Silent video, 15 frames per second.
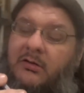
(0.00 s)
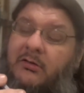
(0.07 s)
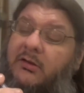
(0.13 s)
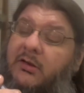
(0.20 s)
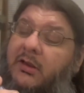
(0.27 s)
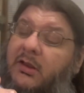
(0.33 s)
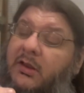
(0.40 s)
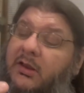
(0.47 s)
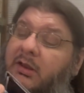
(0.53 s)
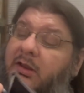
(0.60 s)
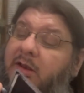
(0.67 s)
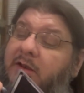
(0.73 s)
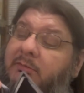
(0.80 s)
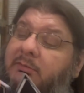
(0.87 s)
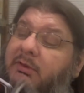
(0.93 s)
Okay,
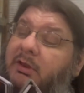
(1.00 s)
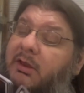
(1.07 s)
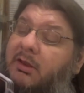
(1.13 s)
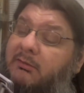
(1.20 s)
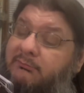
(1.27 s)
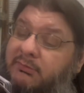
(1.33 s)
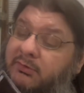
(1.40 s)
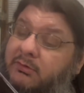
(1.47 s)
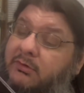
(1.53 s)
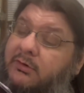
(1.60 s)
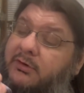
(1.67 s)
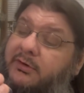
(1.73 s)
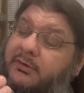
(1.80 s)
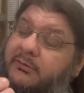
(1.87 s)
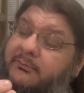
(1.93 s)
and then we have
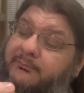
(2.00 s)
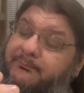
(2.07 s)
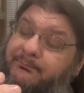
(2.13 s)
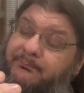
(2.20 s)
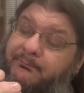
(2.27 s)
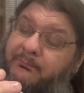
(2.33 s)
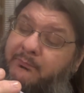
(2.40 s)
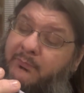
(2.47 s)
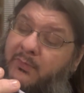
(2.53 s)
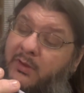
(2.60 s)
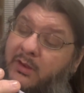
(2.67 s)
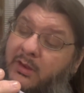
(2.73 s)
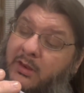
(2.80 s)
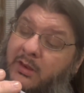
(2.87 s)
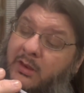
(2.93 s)
Leonardo.
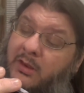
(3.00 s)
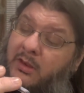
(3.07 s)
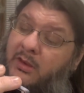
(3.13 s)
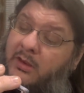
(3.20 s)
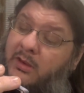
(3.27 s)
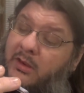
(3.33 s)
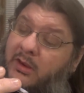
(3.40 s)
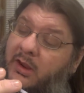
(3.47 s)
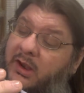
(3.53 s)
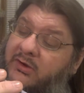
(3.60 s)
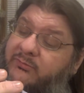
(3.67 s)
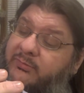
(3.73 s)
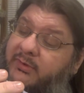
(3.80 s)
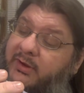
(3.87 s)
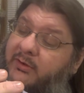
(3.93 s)

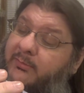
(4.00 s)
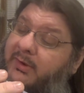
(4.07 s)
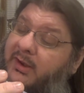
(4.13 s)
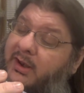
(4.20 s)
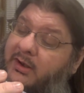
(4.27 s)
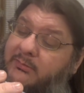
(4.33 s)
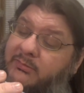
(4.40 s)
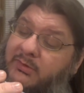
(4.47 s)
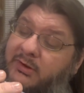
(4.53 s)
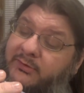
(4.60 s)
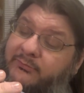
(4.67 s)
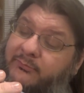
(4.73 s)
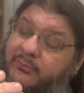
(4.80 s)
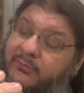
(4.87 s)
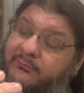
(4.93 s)
Each player may gain a
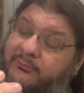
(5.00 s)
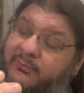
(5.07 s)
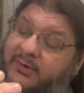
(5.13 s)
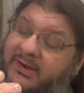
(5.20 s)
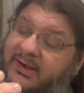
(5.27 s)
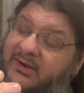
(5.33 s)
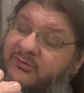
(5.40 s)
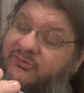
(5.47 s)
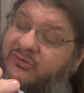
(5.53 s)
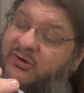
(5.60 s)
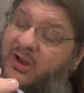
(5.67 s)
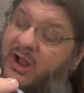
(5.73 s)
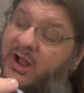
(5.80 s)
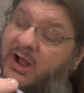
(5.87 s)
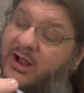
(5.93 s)
+1 for each
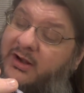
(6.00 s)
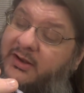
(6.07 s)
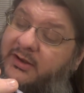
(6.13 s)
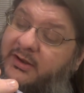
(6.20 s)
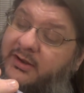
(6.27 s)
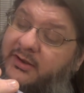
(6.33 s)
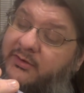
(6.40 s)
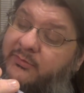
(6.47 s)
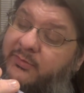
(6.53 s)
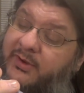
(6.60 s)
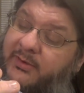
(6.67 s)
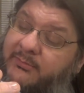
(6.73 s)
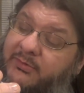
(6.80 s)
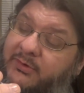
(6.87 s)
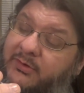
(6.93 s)
kata
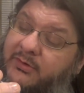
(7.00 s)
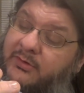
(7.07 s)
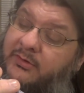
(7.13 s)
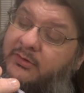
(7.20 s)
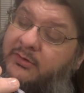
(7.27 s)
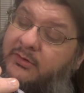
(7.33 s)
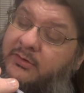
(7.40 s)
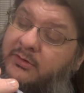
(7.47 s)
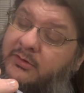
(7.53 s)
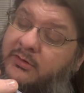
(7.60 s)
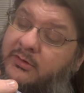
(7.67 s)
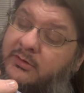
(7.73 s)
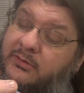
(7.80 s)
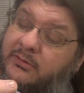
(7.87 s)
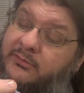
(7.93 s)
equipped.
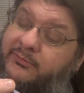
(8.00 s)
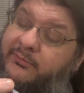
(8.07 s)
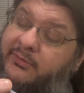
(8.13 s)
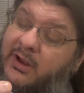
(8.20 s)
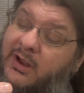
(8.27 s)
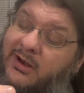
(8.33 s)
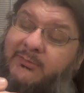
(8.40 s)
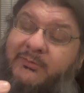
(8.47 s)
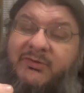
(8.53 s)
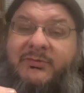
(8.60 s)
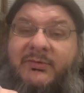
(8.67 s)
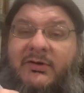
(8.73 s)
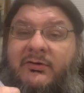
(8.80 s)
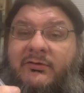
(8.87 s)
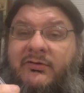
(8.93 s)
So kata
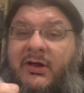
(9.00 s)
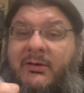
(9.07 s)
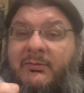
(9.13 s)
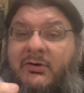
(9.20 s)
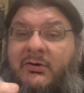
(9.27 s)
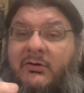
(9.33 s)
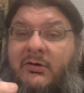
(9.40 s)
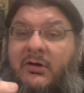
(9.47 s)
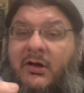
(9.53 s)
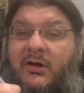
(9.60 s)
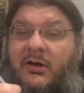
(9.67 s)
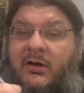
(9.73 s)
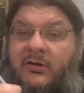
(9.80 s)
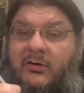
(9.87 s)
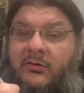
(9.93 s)
must be a new type
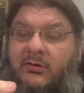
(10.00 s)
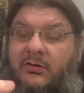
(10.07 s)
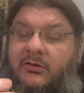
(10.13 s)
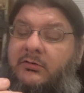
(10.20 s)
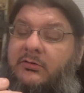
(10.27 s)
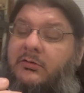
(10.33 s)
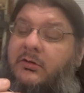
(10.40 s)
of card.